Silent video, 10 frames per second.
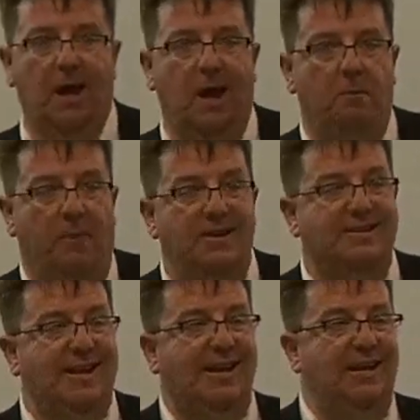
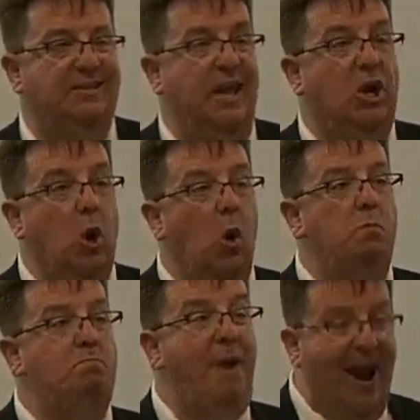Basically, they go
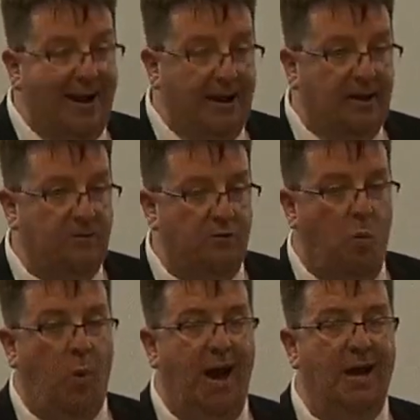back from
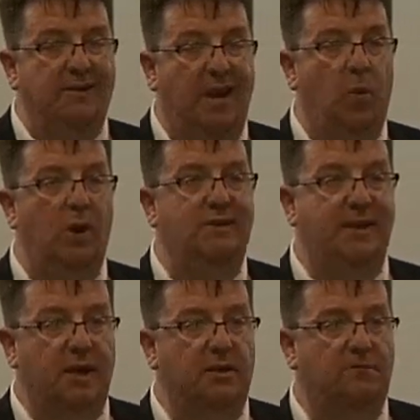where they were
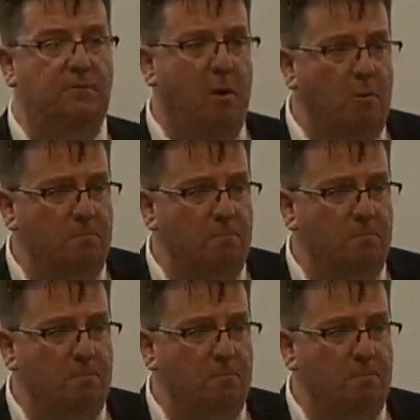taken from.